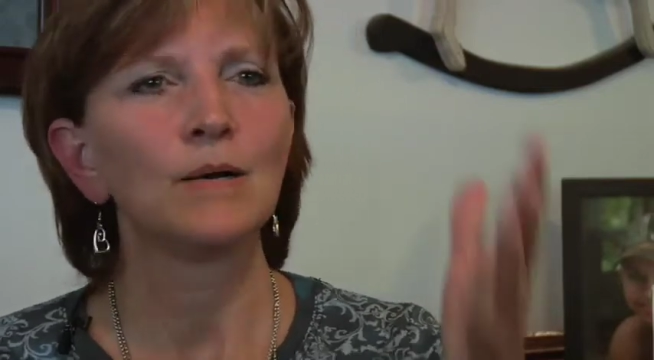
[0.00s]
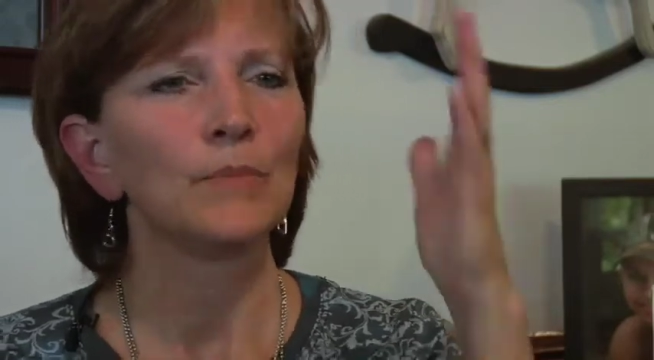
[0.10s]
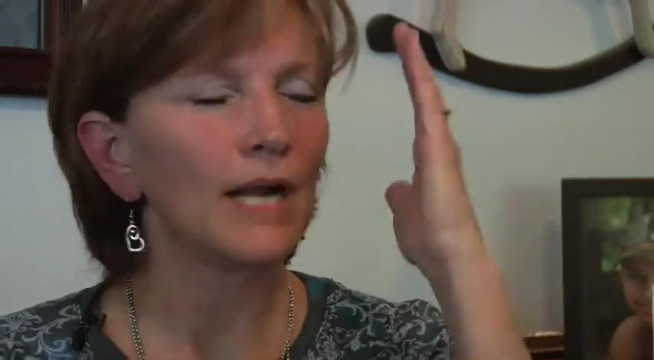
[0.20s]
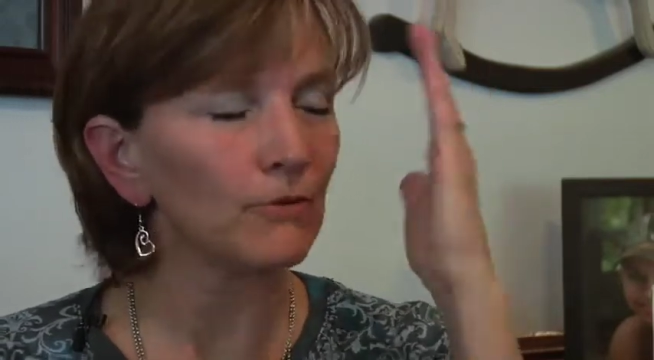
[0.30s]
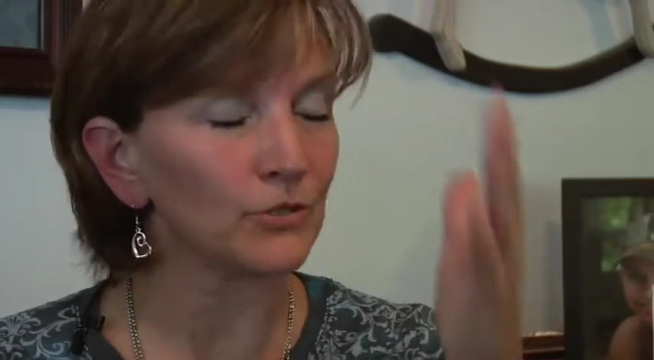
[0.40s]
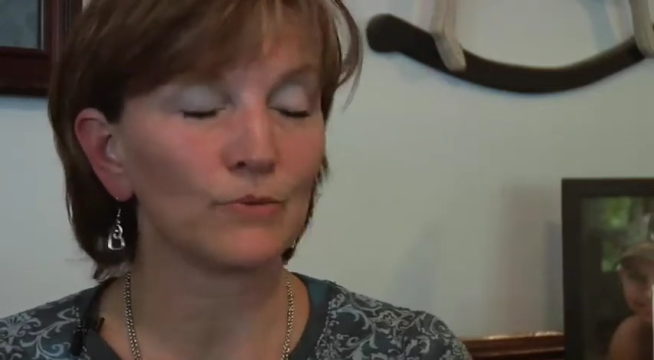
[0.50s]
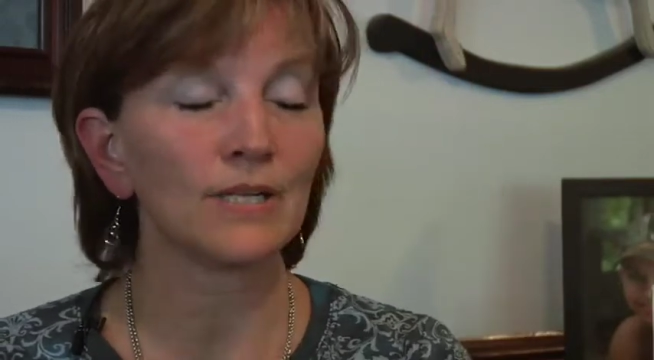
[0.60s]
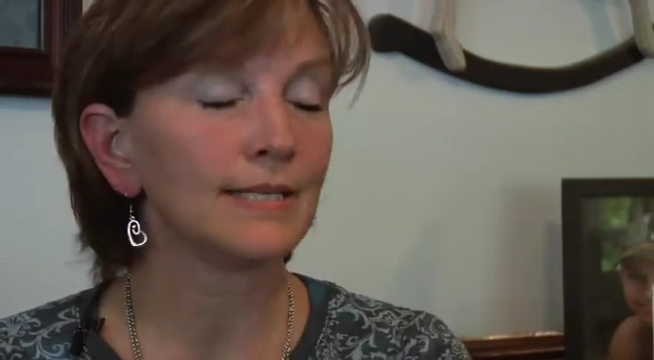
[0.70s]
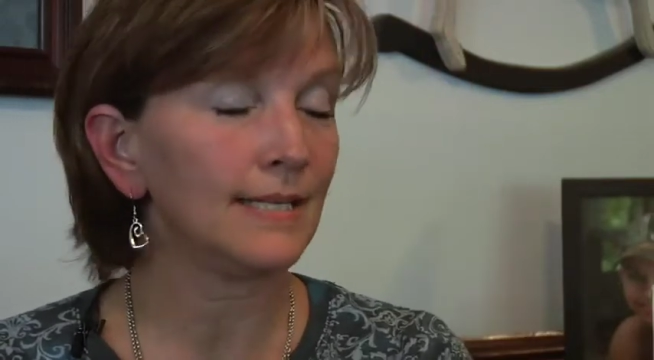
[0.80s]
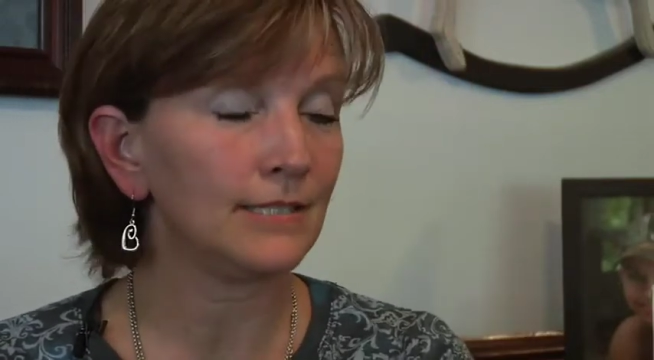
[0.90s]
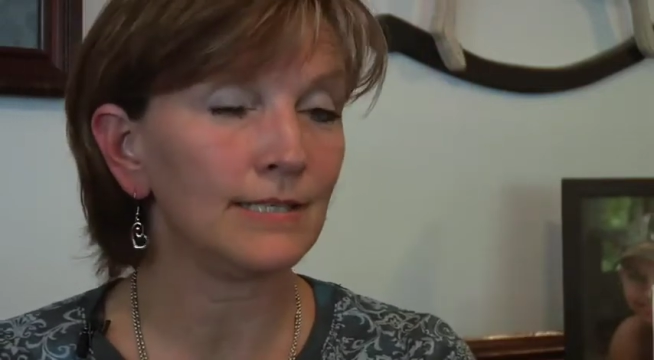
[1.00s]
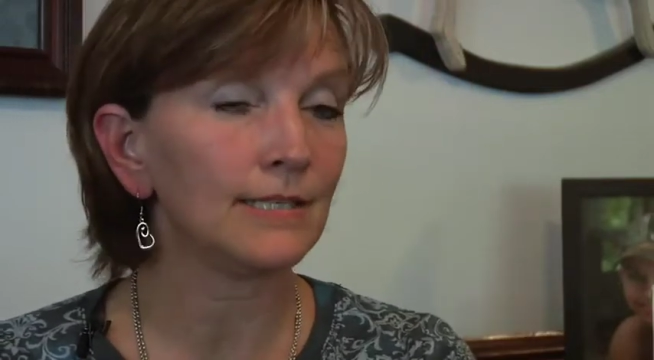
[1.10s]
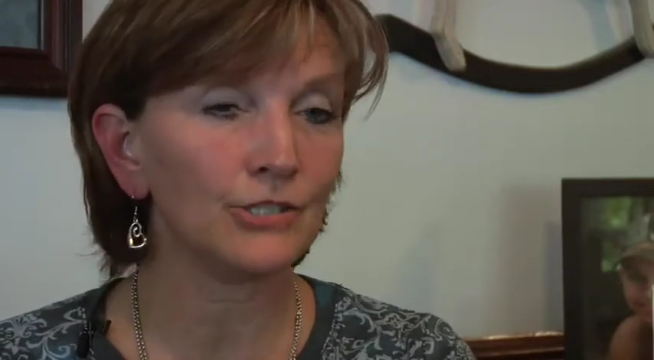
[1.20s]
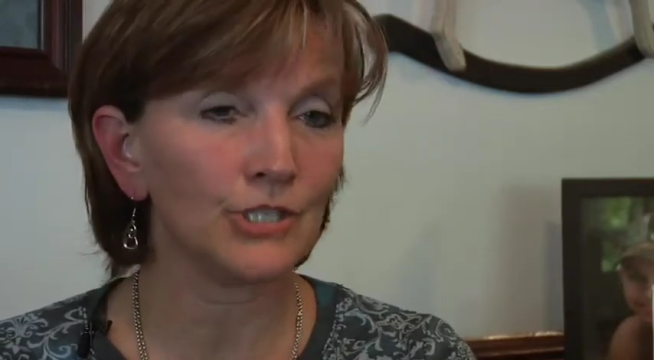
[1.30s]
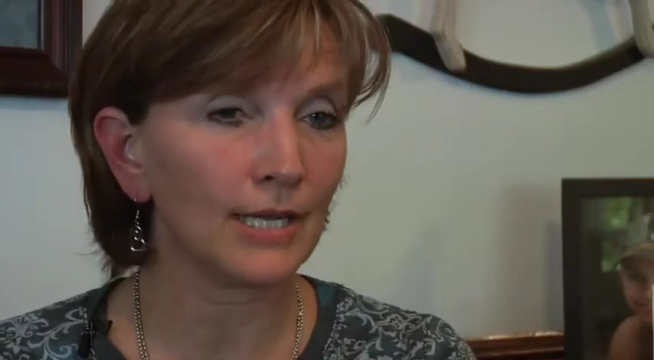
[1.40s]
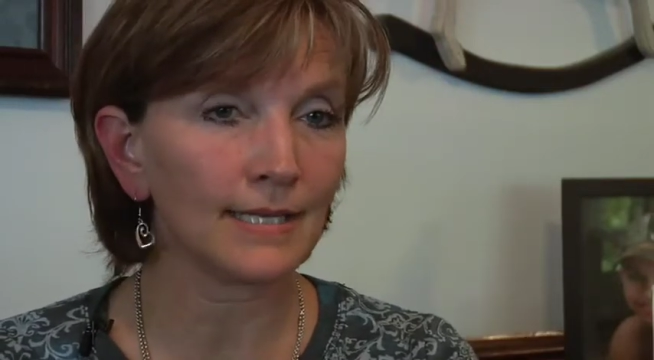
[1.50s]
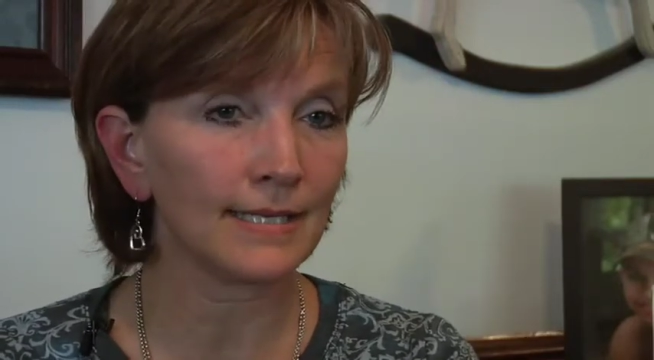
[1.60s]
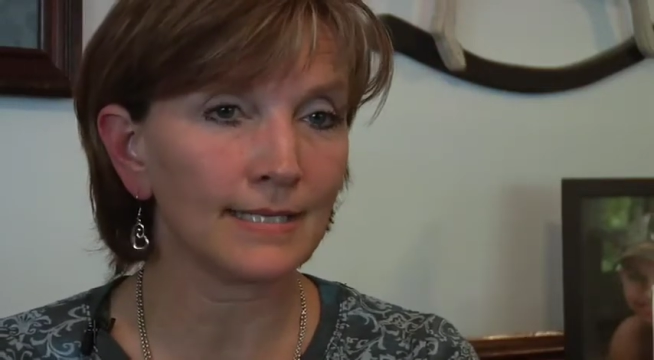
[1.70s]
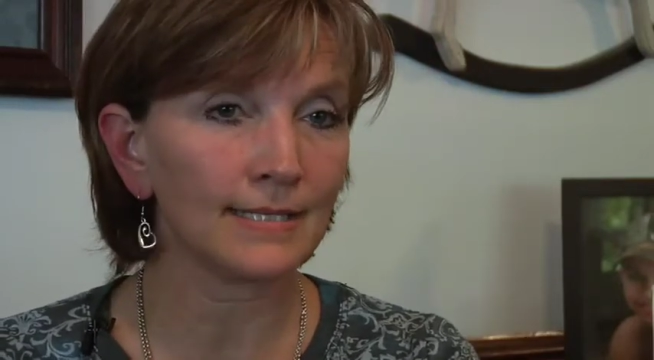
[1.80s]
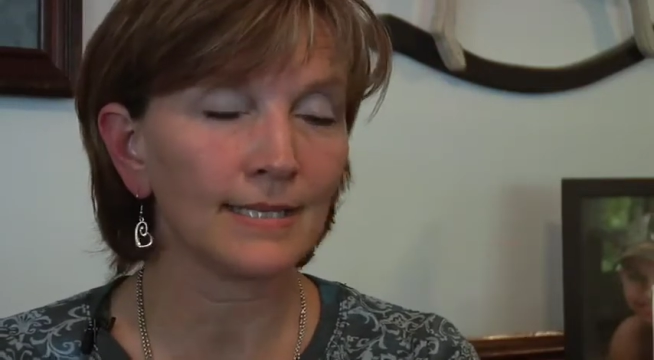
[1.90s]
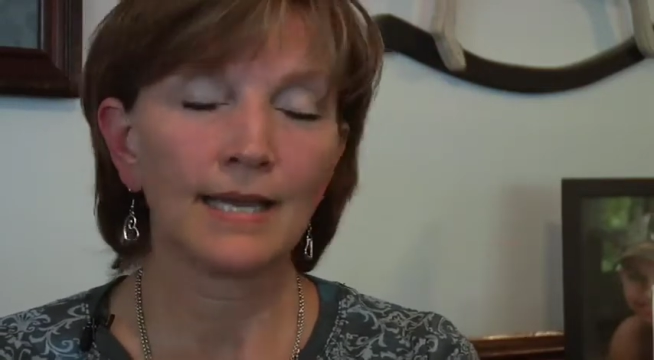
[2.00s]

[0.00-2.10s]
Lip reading: but I was really teaching it to Jaylen,